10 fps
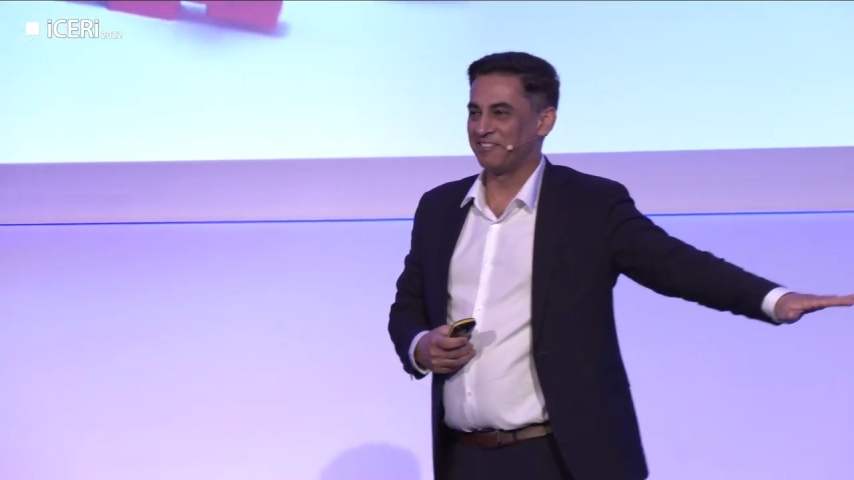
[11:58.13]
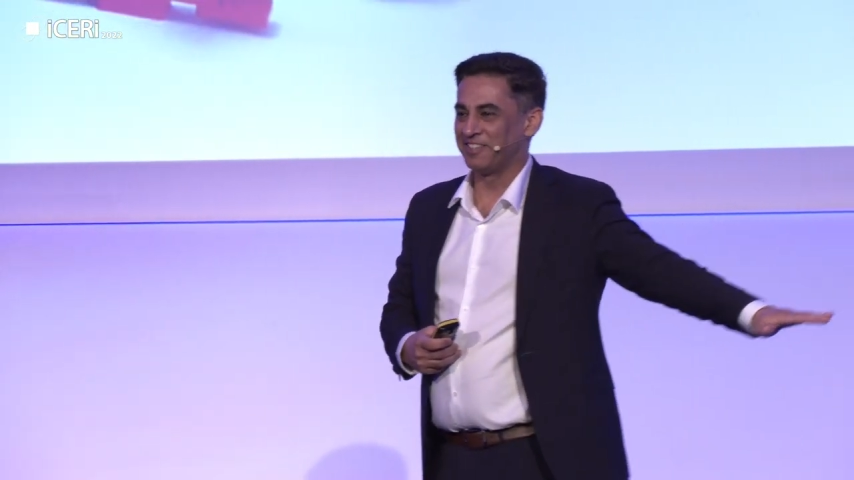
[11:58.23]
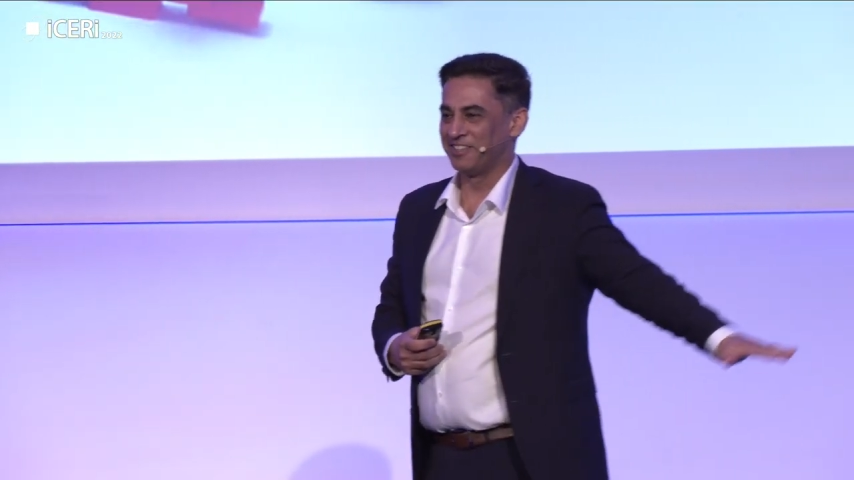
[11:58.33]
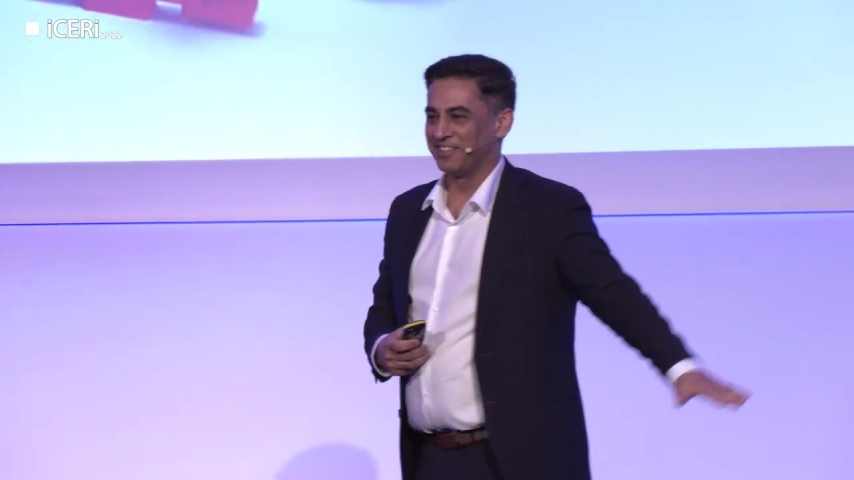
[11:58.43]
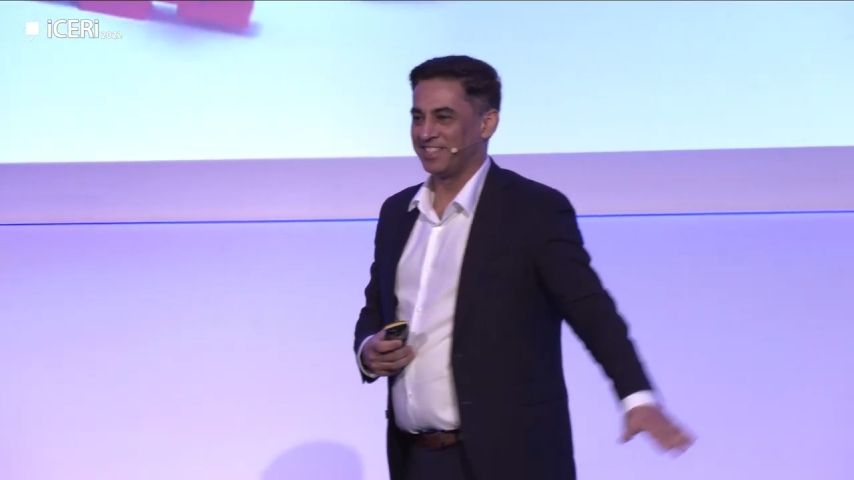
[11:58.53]

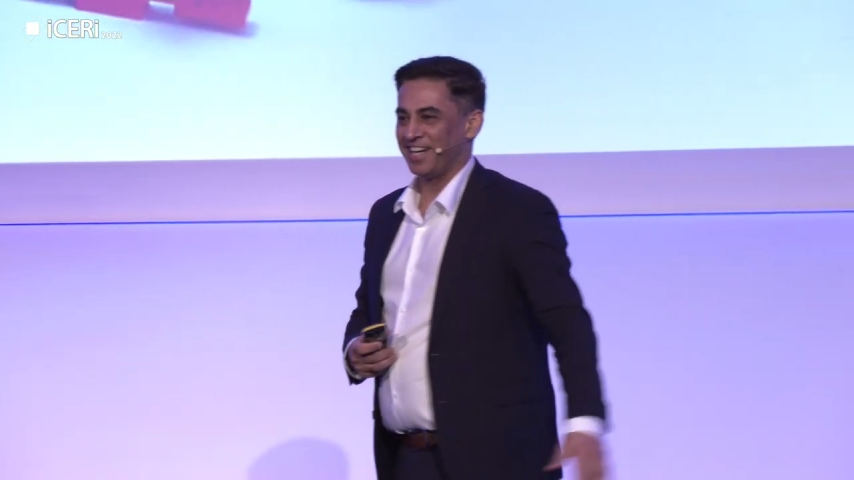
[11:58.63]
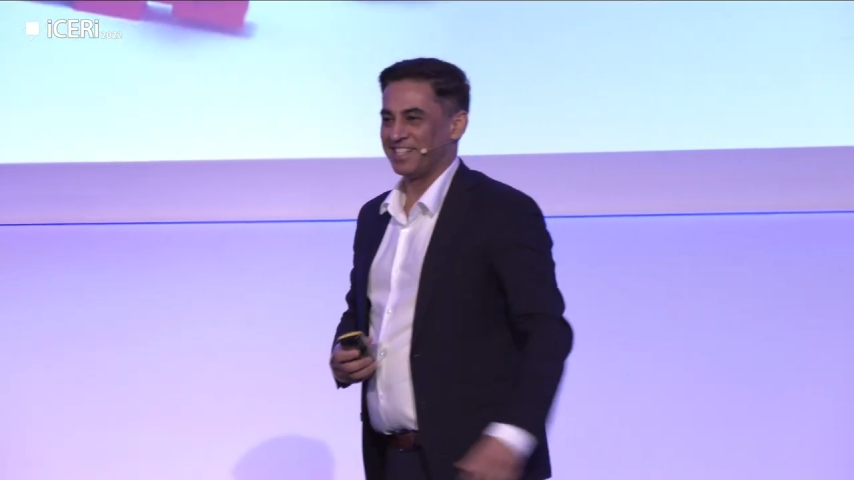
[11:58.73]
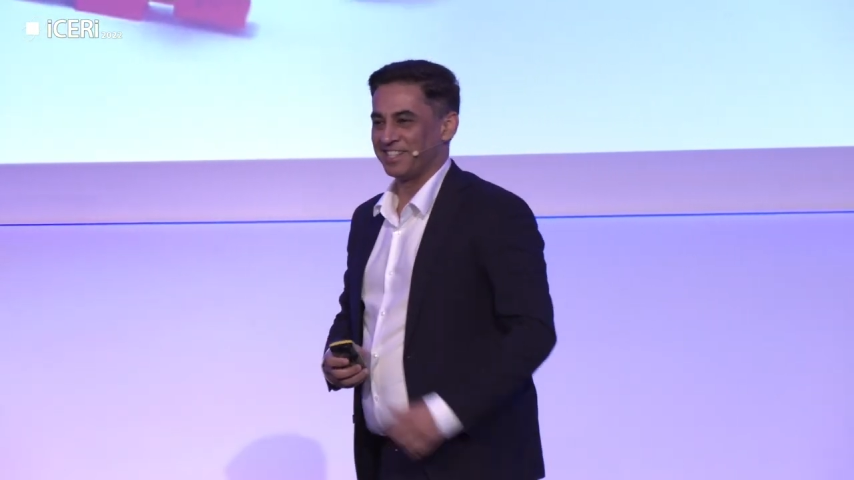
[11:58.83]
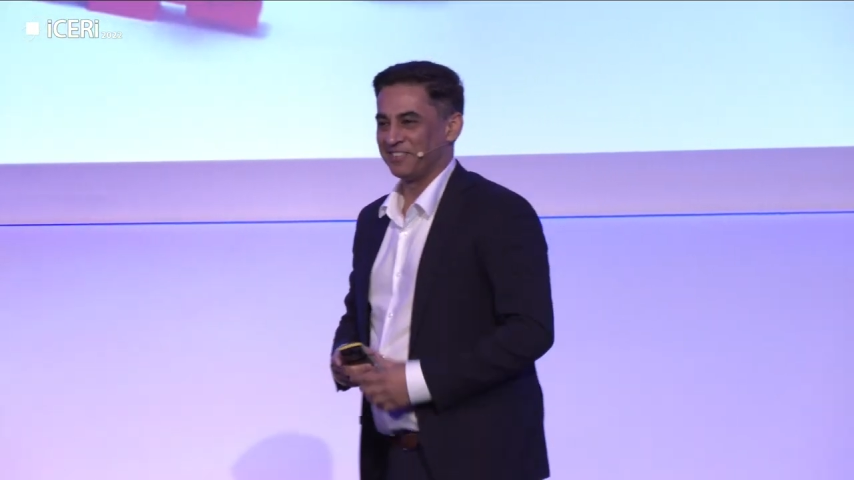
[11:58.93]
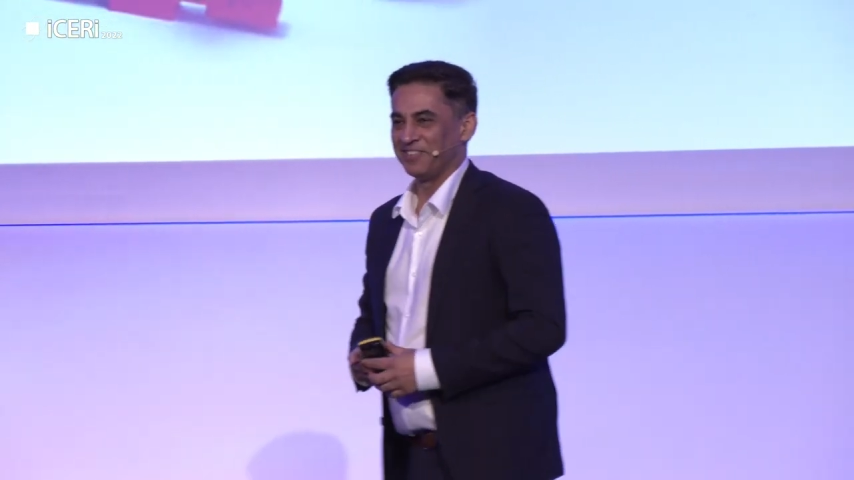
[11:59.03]

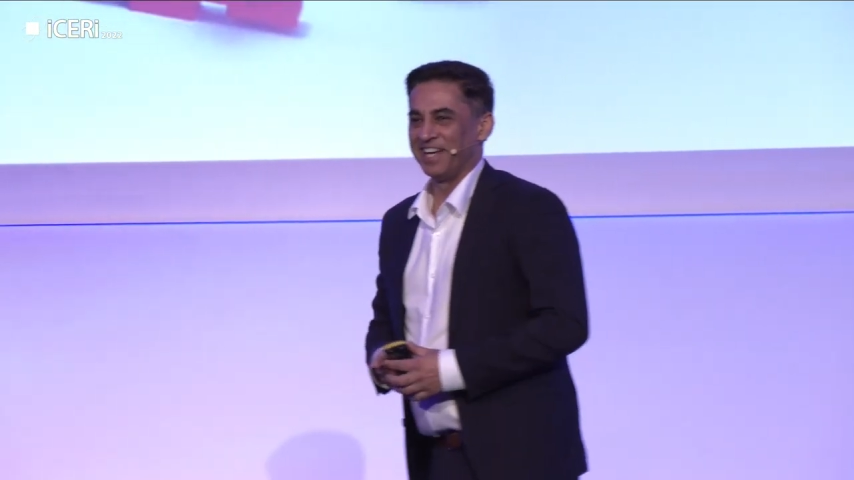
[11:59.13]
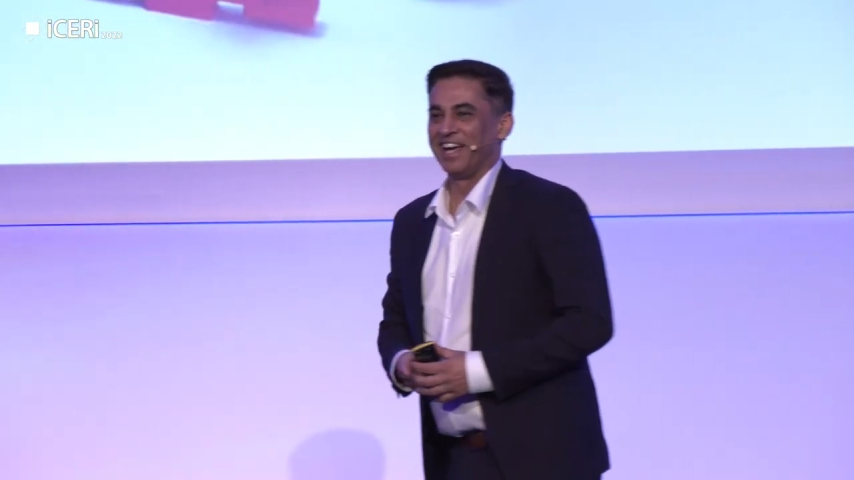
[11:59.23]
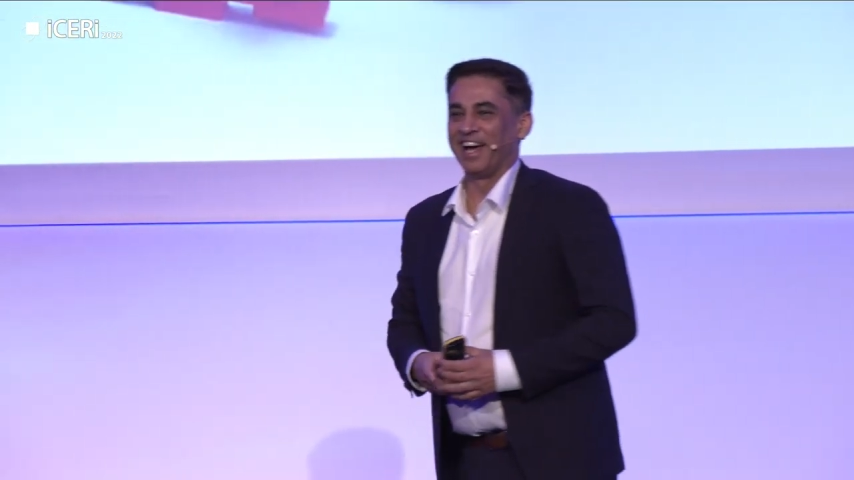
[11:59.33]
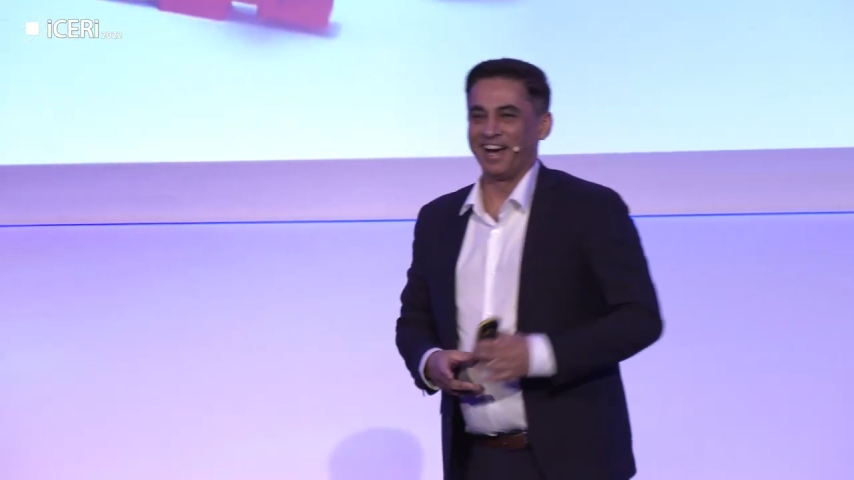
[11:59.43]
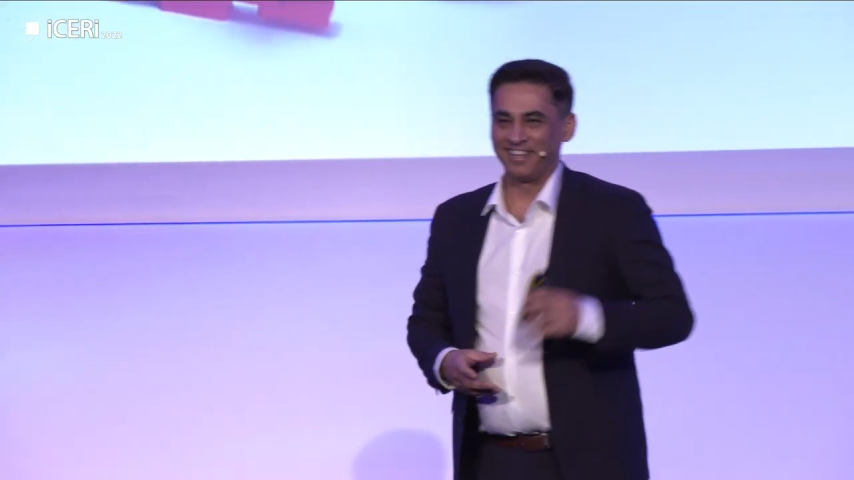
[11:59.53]
enthusiasm,
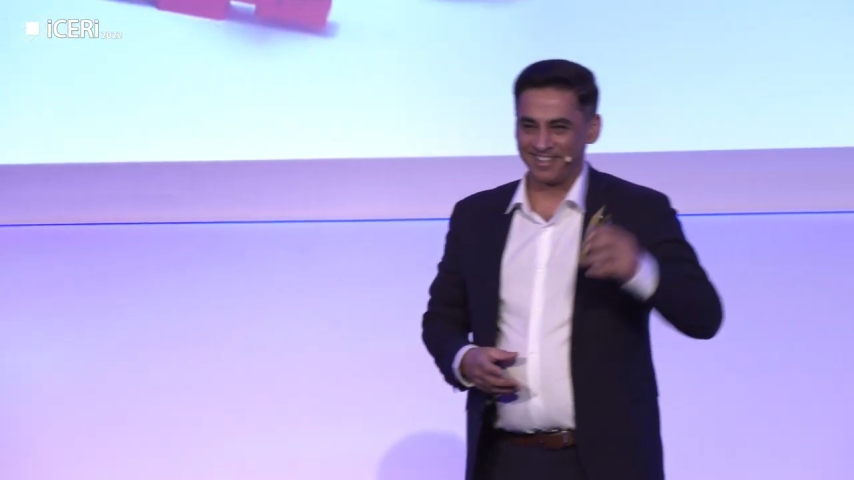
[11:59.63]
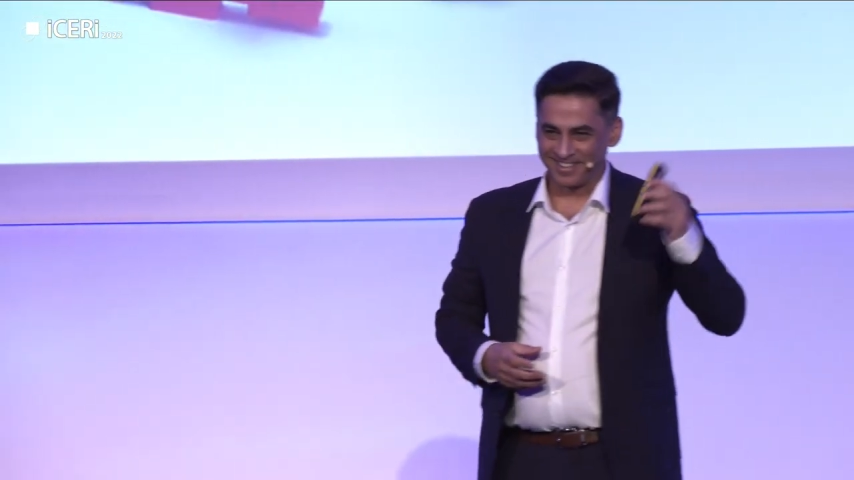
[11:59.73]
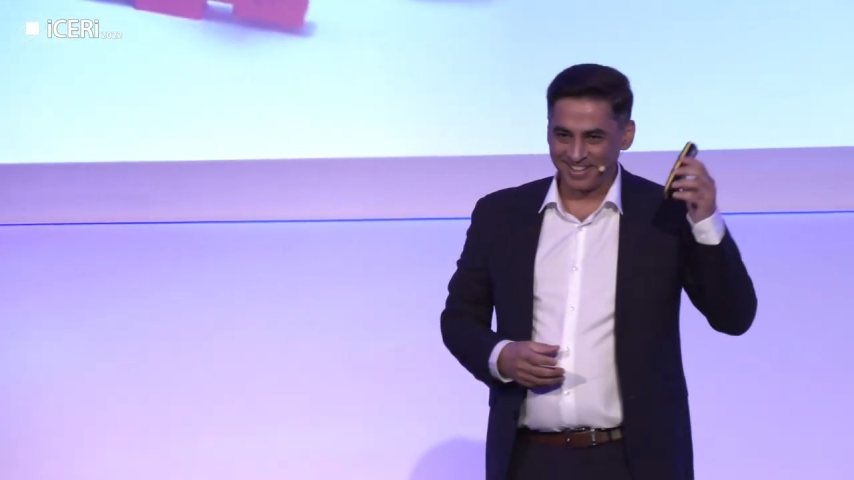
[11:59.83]
I think